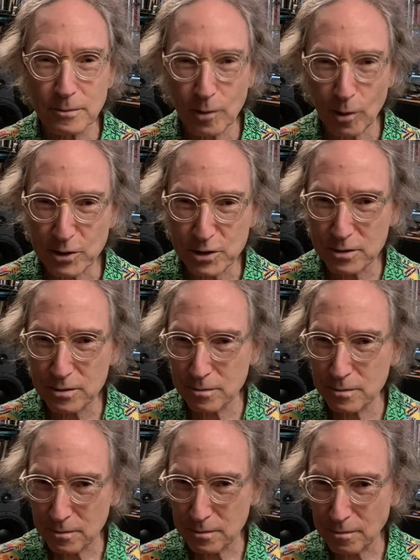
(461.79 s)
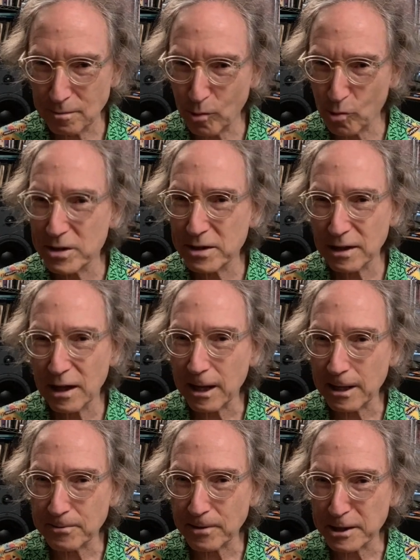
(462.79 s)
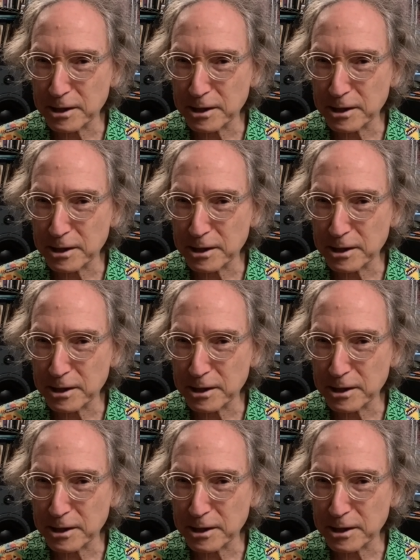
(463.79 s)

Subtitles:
cost more than the hi-fi.